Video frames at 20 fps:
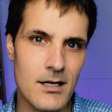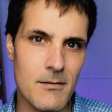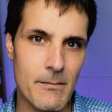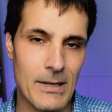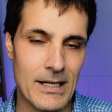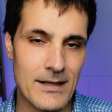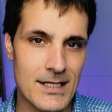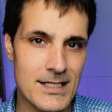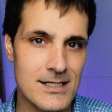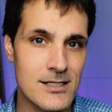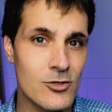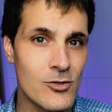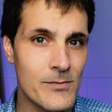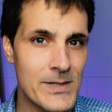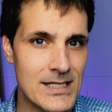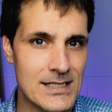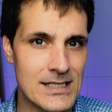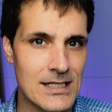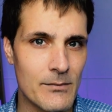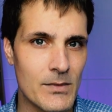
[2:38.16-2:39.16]
but this could
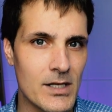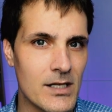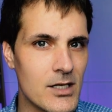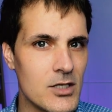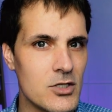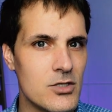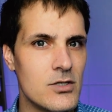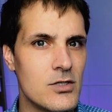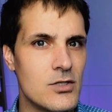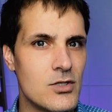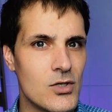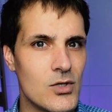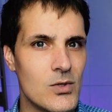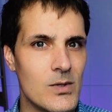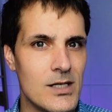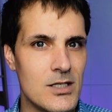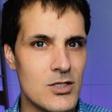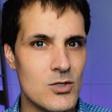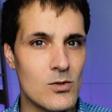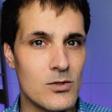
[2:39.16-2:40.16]
be something that you do
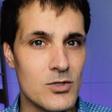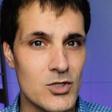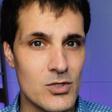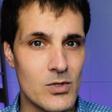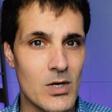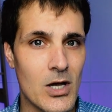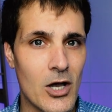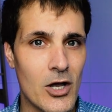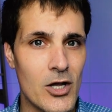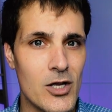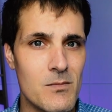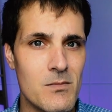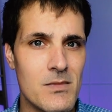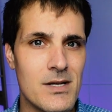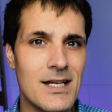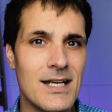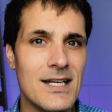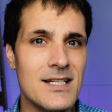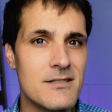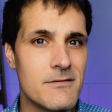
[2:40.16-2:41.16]
in your new home.
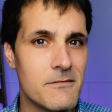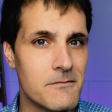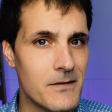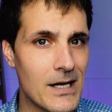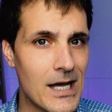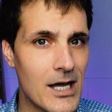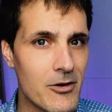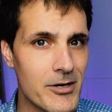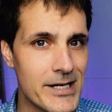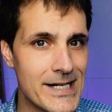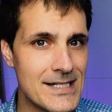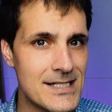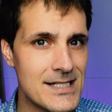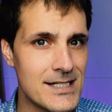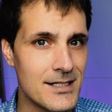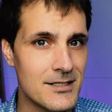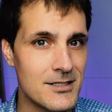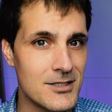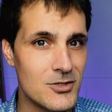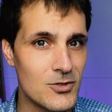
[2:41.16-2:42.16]
It's far
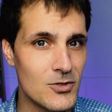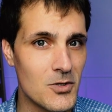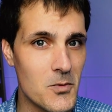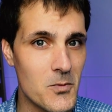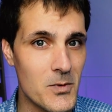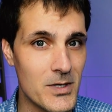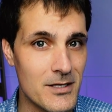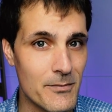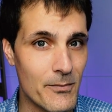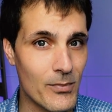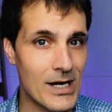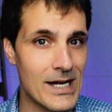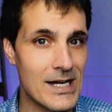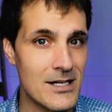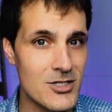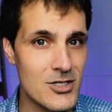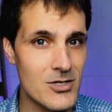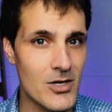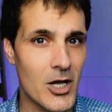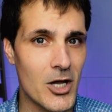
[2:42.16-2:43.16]
easier to do it with a
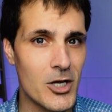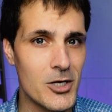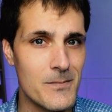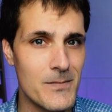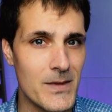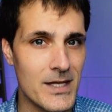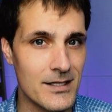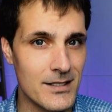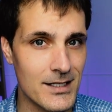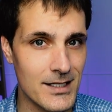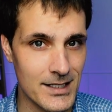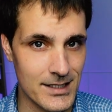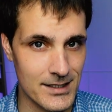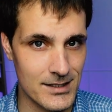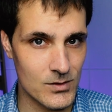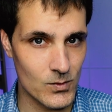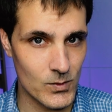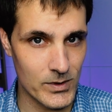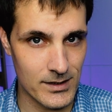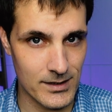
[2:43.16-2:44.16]
brand new home than it
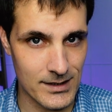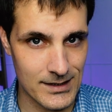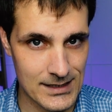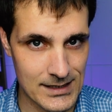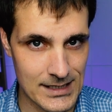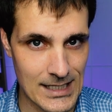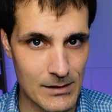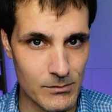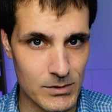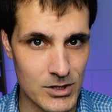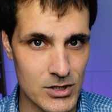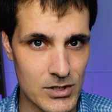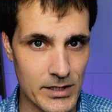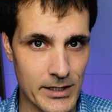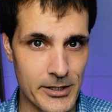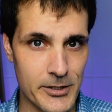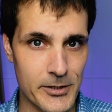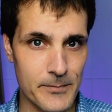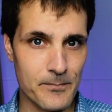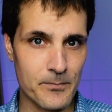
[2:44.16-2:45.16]
is with an established
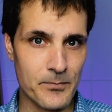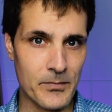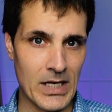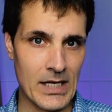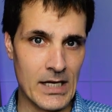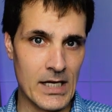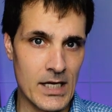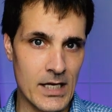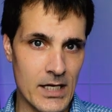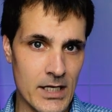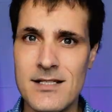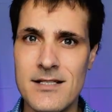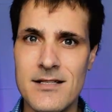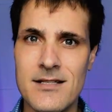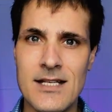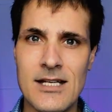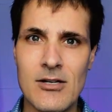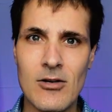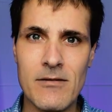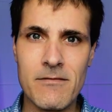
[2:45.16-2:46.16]
home.
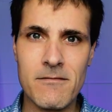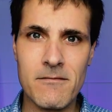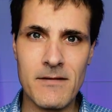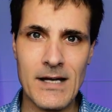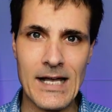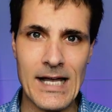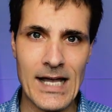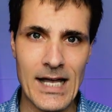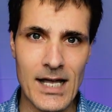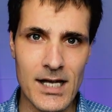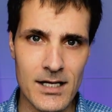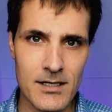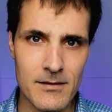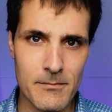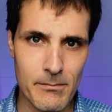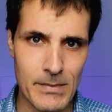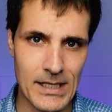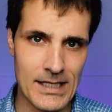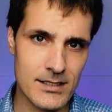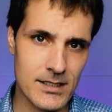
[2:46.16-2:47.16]
There are far
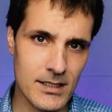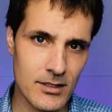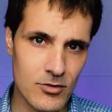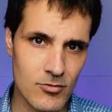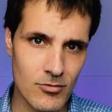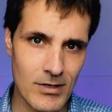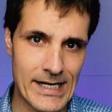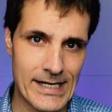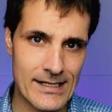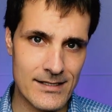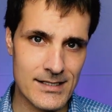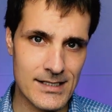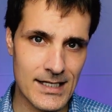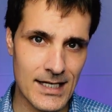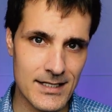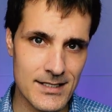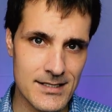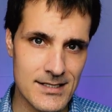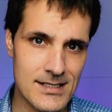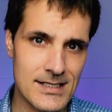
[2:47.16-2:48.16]
better grants
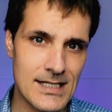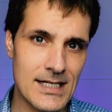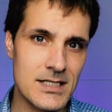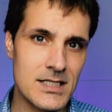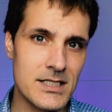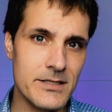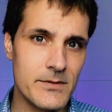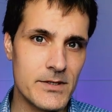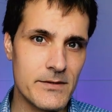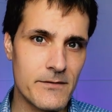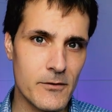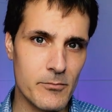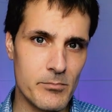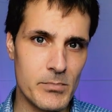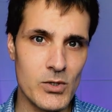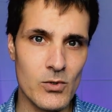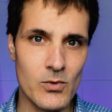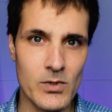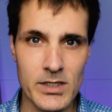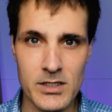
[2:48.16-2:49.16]
and incentives for
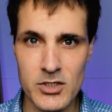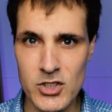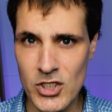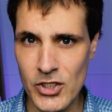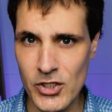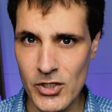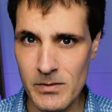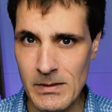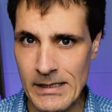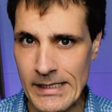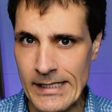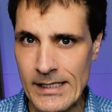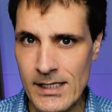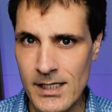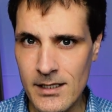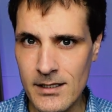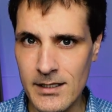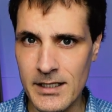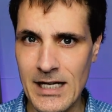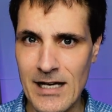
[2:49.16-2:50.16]
building new.
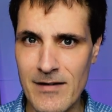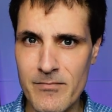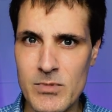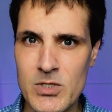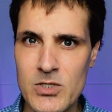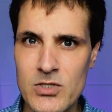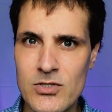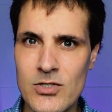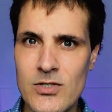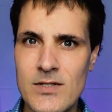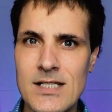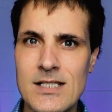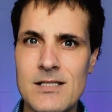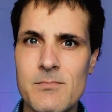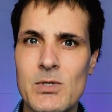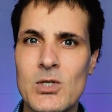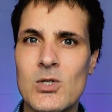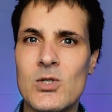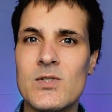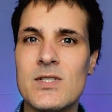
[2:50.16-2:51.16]
The government do this
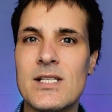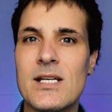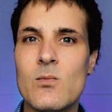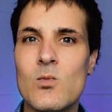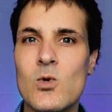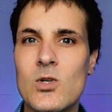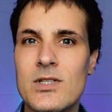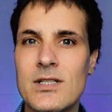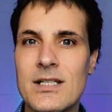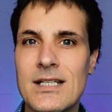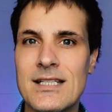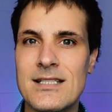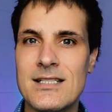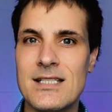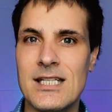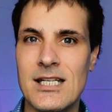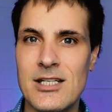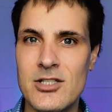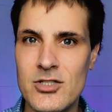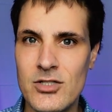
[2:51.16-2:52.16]
because they want to
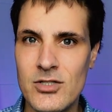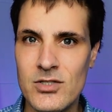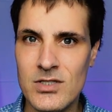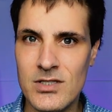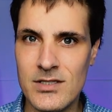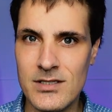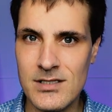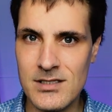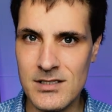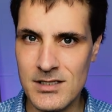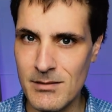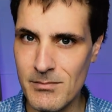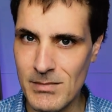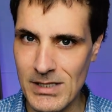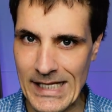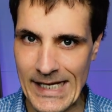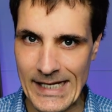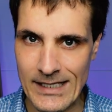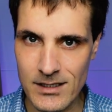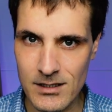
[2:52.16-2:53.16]
continue to
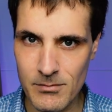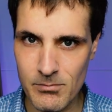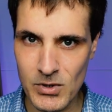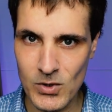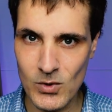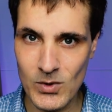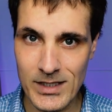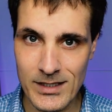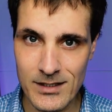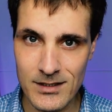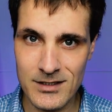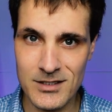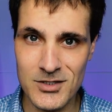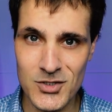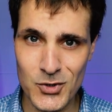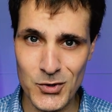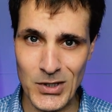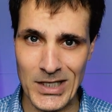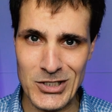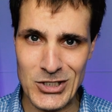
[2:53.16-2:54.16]
stimulate the building and
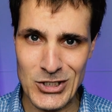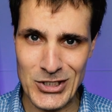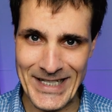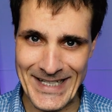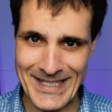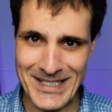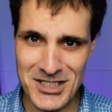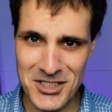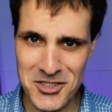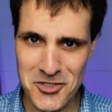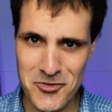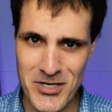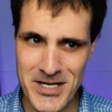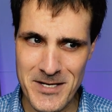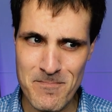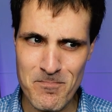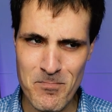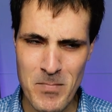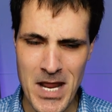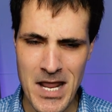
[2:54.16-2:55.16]
construction
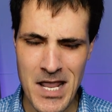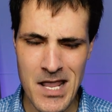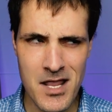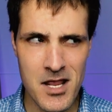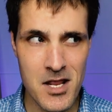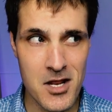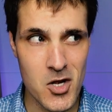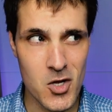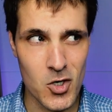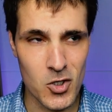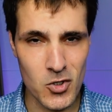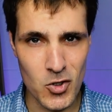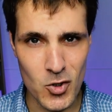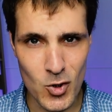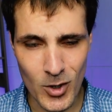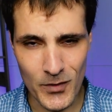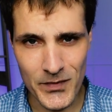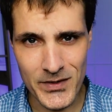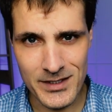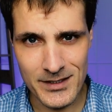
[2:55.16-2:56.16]
industry.
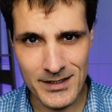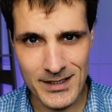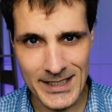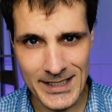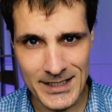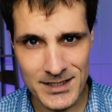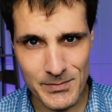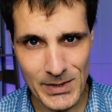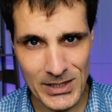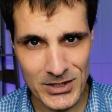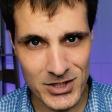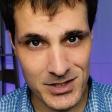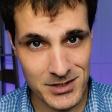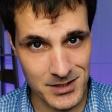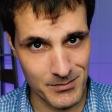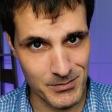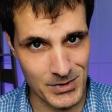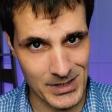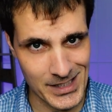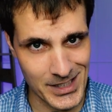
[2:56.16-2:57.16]
Not that it needs much
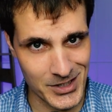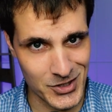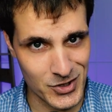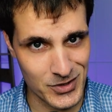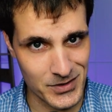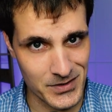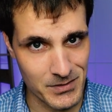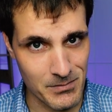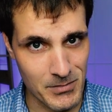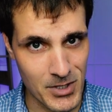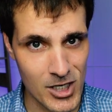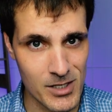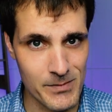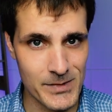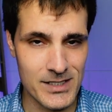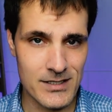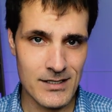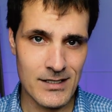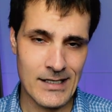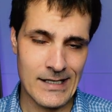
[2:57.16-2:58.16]
stimulation at the
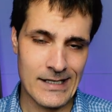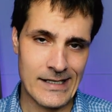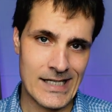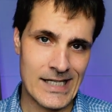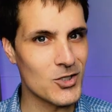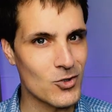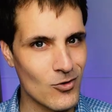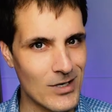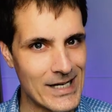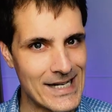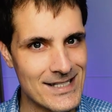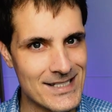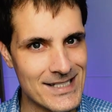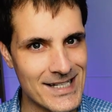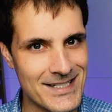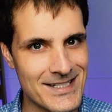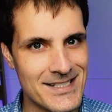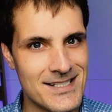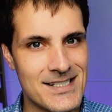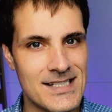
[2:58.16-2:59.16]
moment. Grants
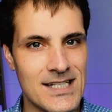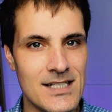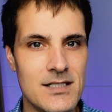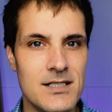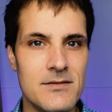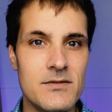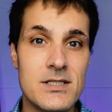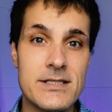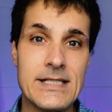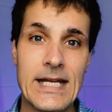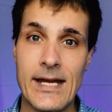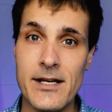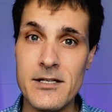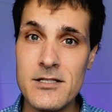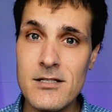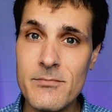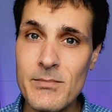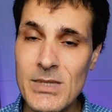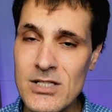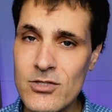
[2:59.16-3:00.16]
and incentives
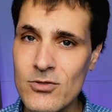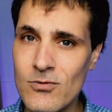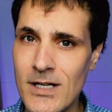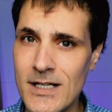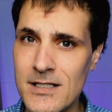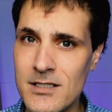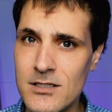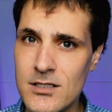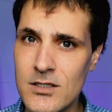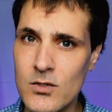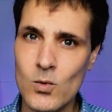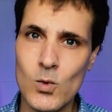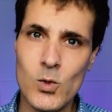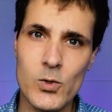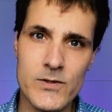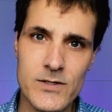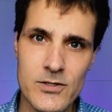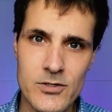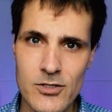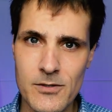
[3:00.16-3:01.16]
tend to be directed
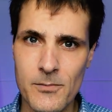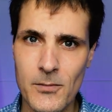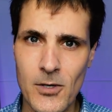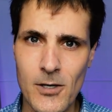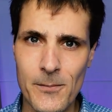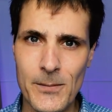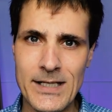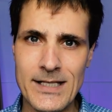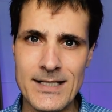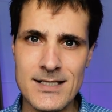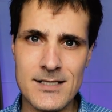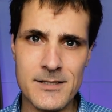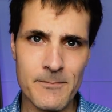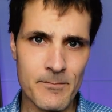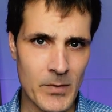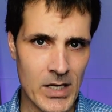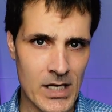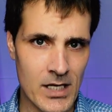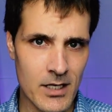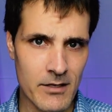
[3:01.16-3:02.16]
towards new properties.
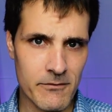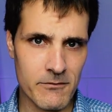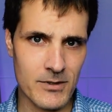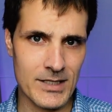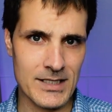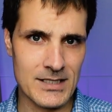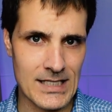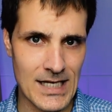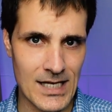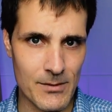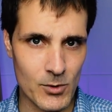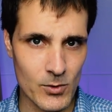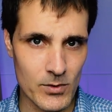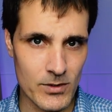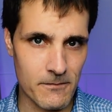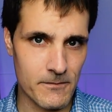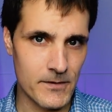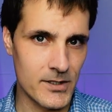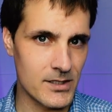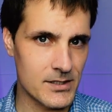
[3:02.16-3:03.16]
For example,
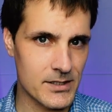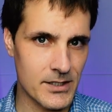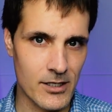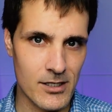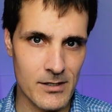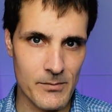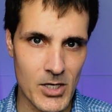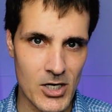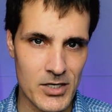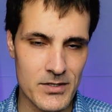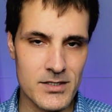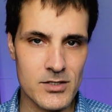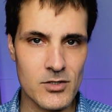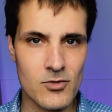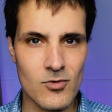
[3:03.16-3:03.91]
the first homeowner's